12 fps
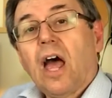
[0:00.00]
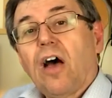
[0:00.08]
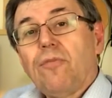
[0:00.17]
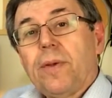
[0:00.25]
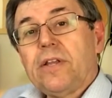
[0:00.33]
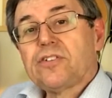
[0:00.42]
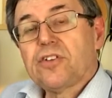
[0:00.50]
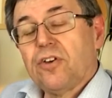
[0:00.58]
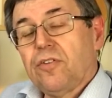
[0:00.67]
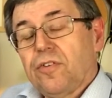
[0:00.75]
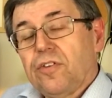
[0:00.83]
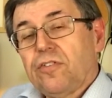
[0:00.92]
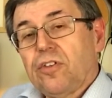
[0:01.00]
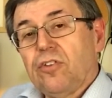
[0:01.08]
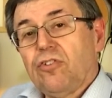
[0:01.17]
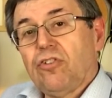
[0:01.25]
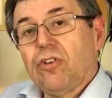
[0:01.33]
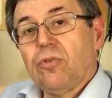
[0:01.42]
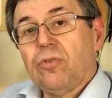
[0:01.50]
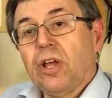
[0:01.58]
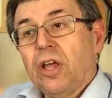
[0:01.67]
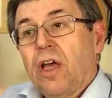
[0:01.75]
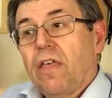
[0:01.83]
have been serviced and tuned.